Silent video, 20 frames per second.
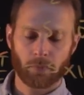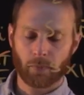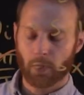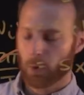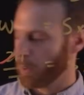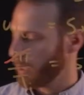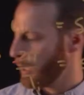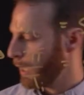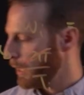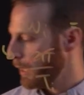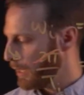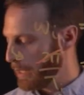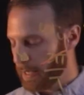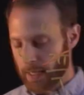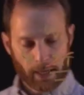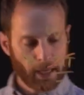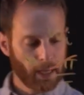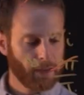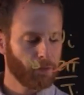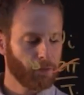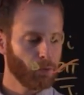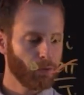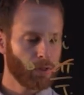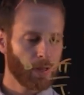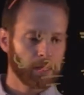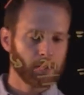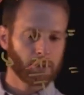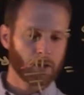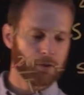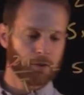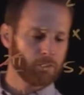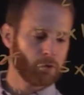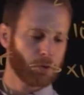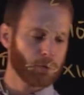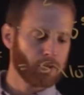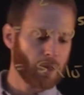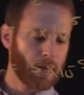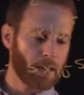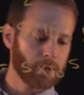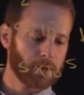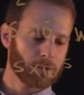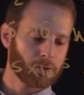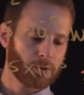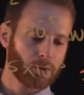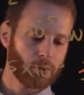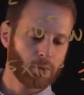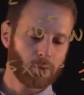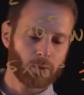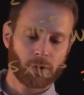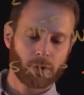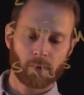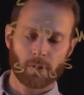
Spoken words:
Okay. If you then convert that into